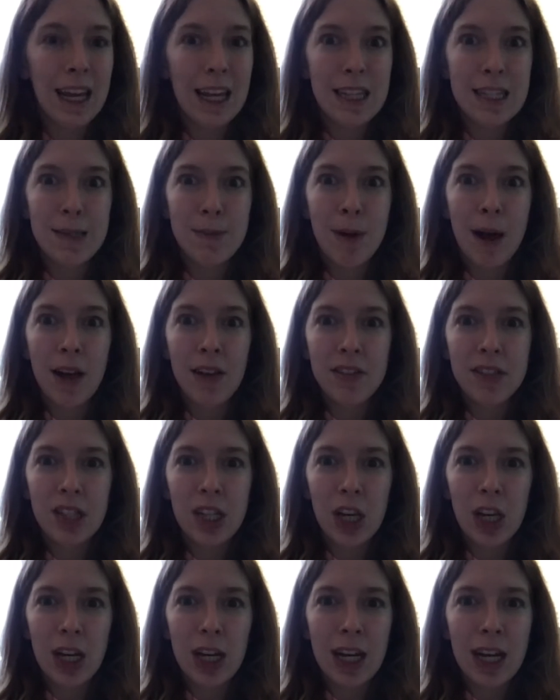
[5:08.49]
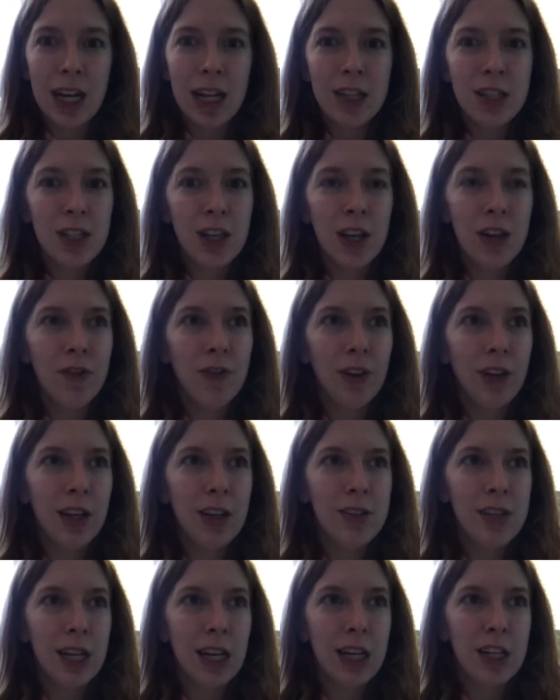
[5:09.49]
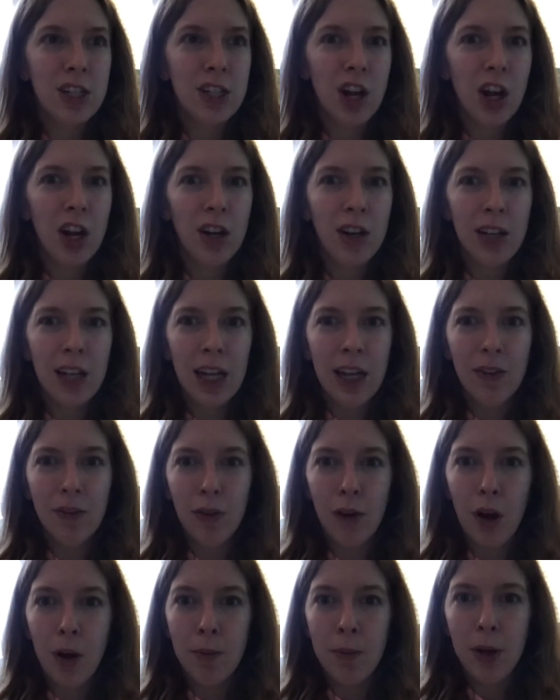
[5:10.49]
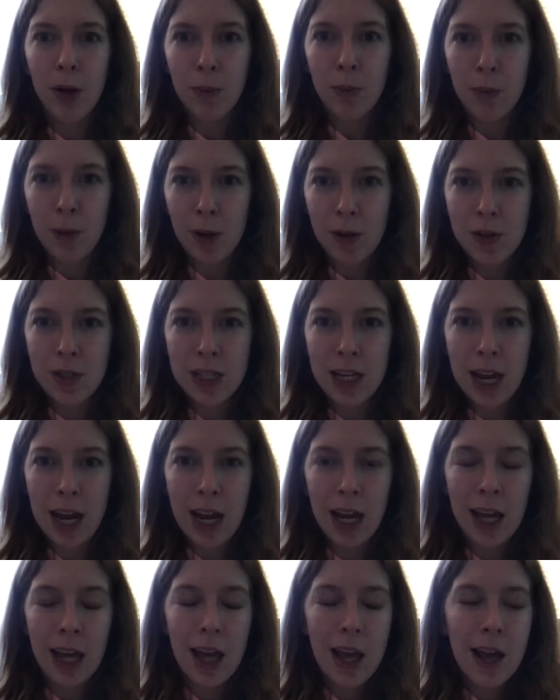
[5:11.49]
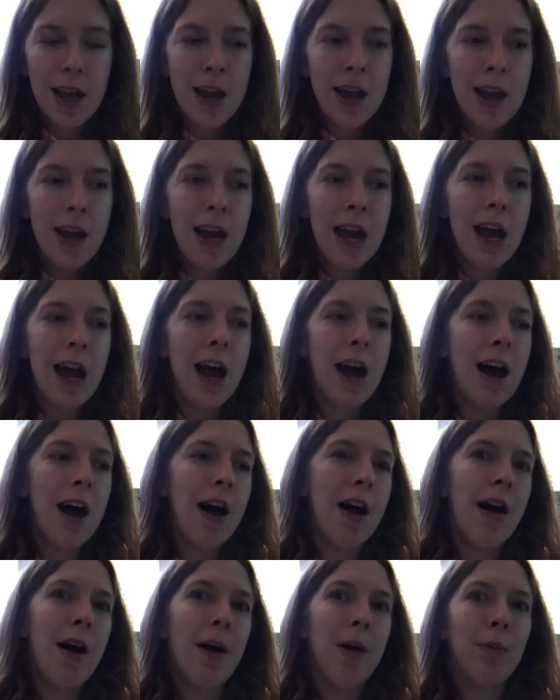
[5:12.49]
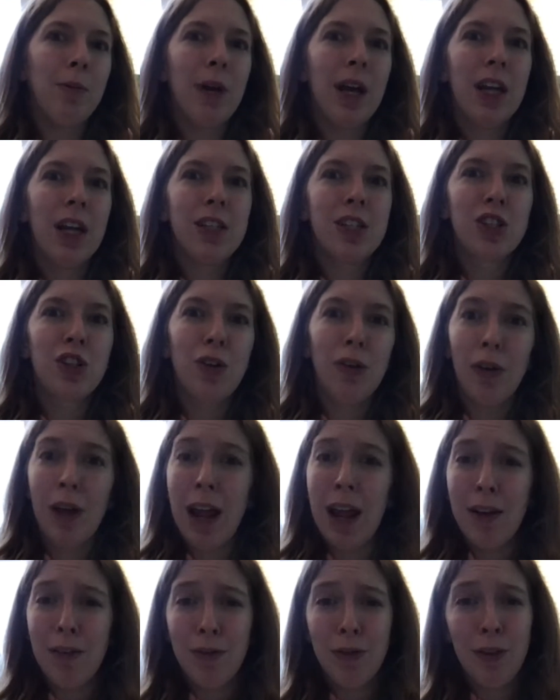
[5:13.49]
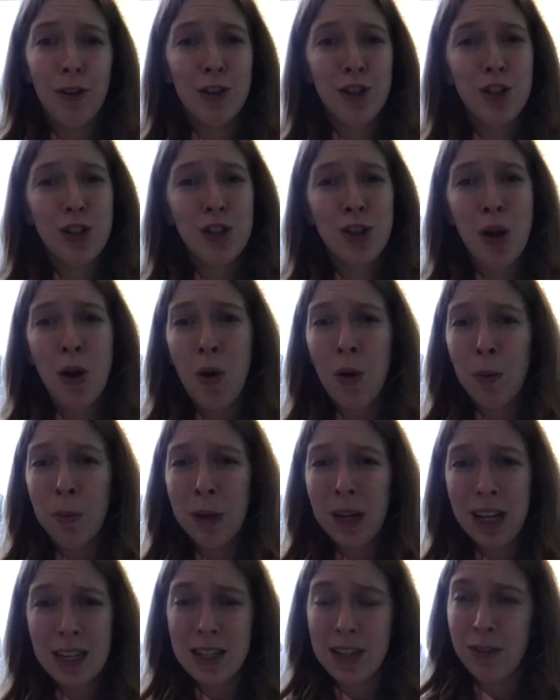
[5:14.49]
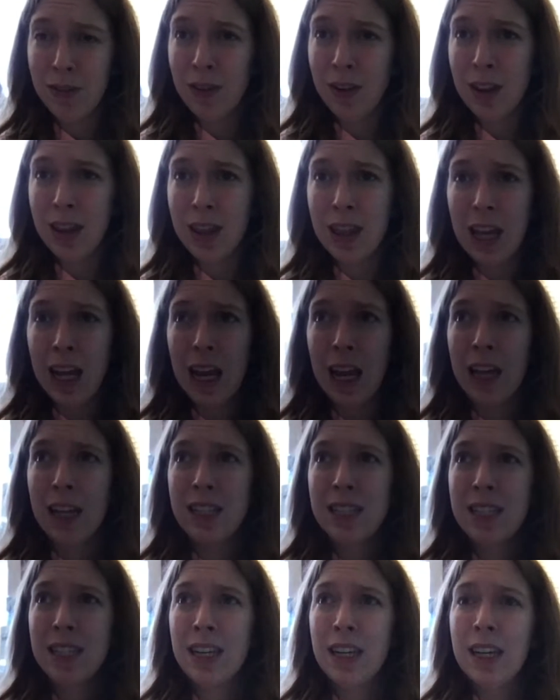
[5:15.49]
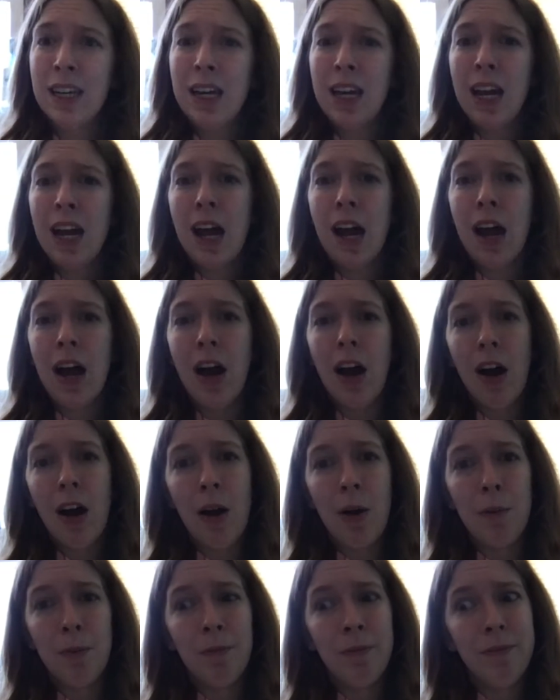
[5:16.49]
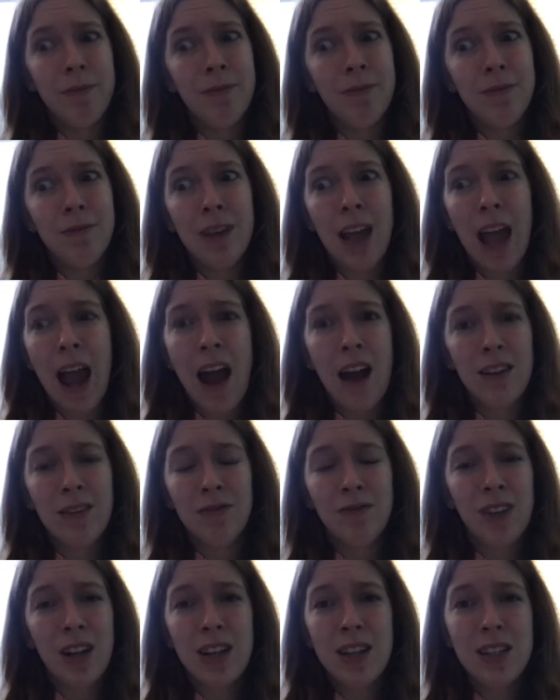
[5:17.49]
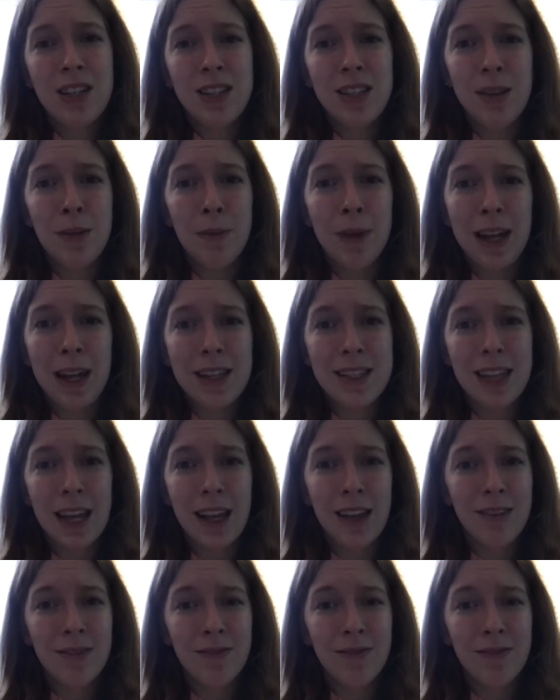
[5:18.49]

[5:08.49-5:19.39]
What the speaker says: It smells good. It's good for using internally for immune boosting. It's great for so many different things. Yeah, it's just amazing.